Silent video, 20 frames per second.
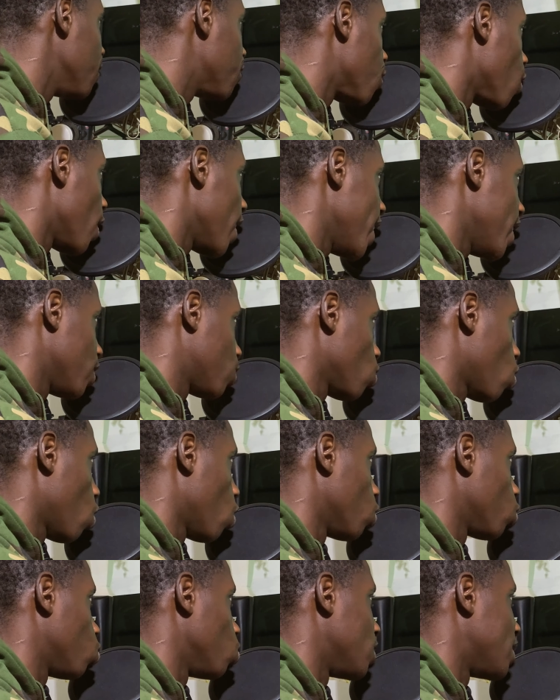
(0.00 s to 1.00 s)
for it
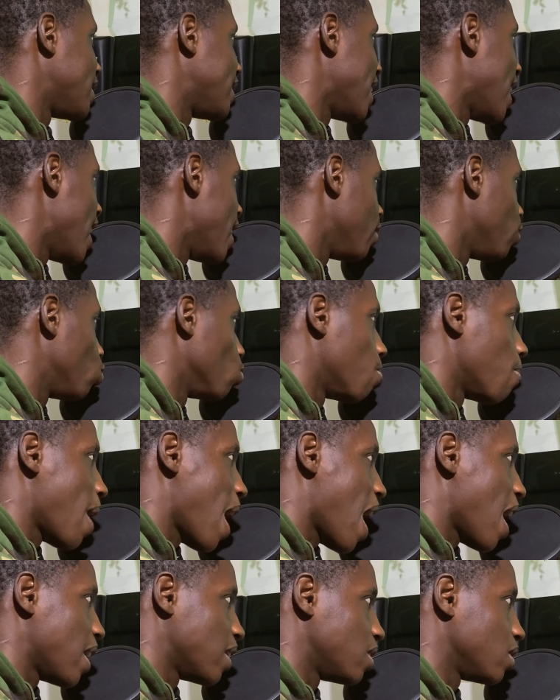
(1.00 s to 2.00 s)
all to turn to
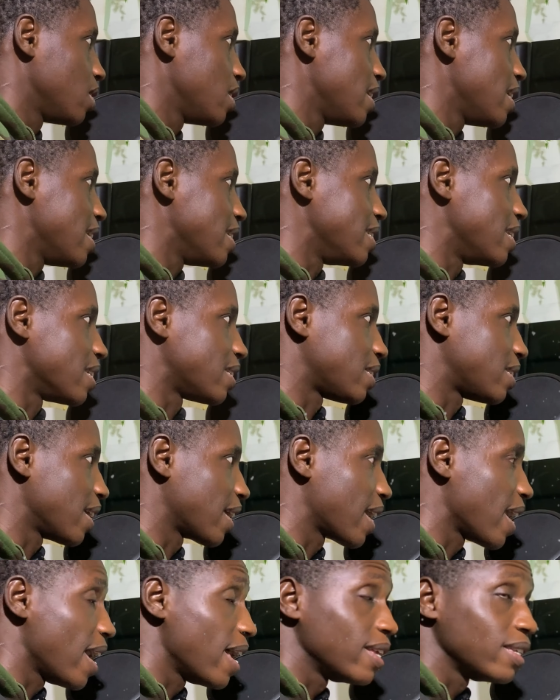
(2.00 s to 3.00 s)
mad the
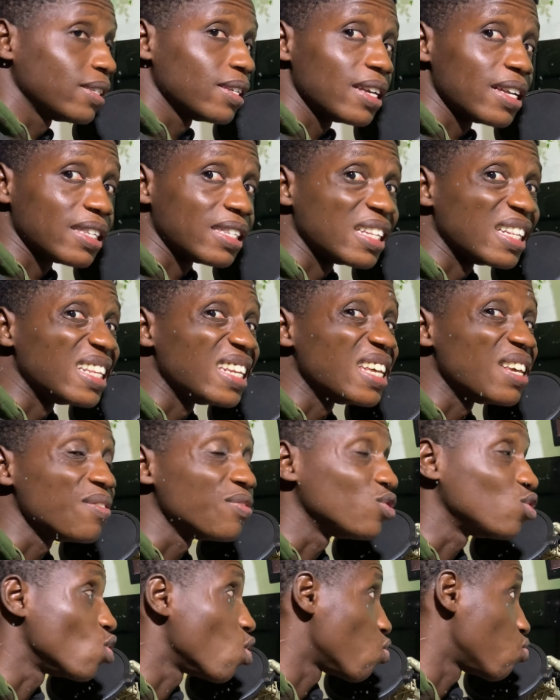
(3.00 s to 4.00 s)
seconds it
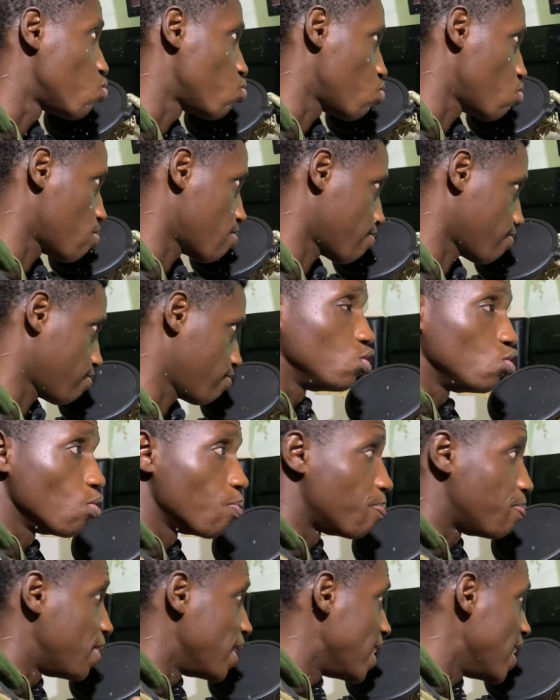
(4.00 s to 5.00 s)
leaves your room. You
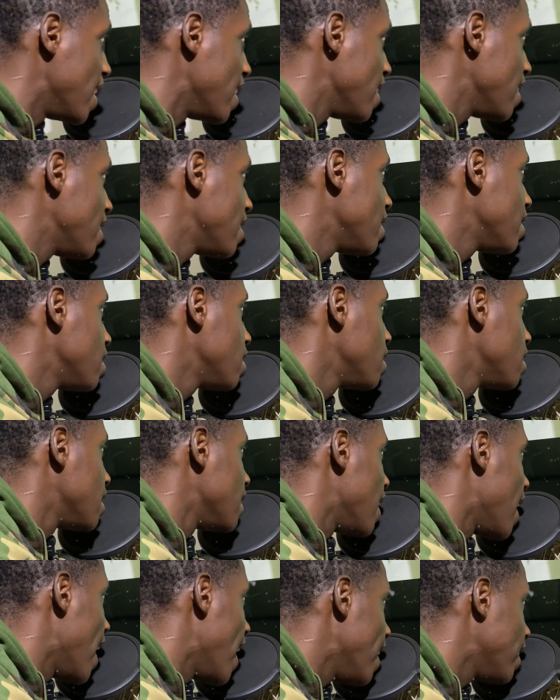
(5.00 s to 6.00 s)
play
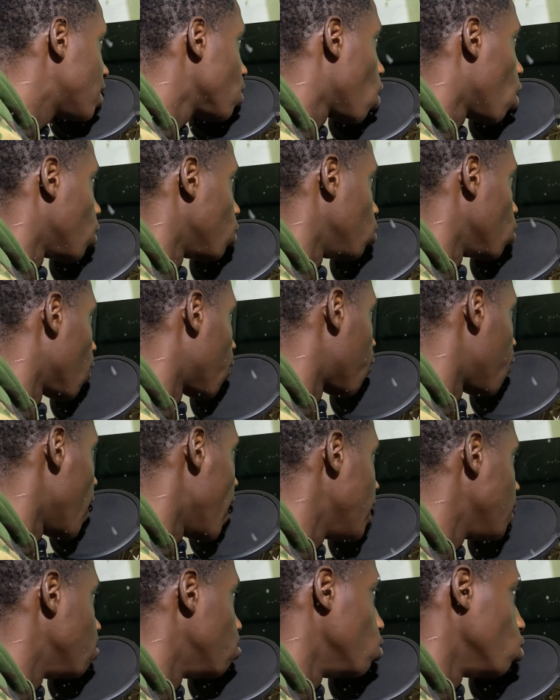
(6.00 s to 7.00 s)
it on your
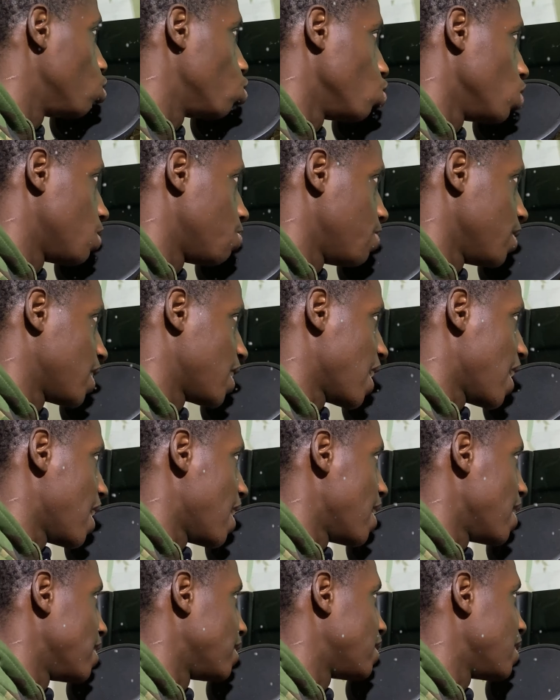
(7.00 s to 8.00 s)
friend's Bluetooth
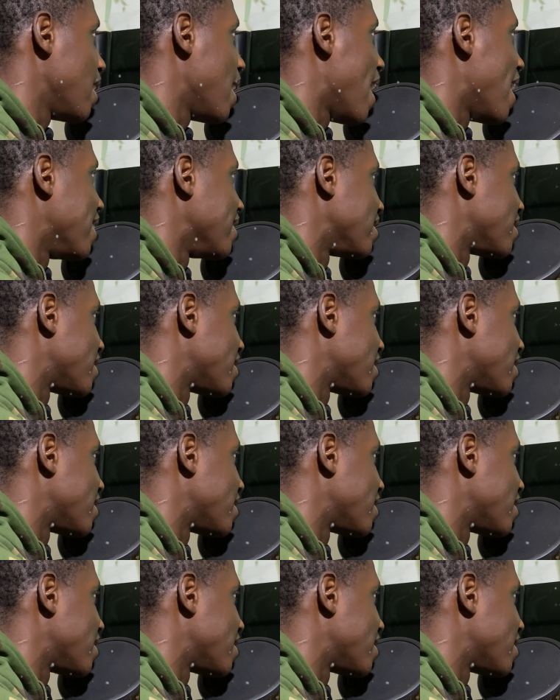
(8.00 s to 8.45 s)
speakers and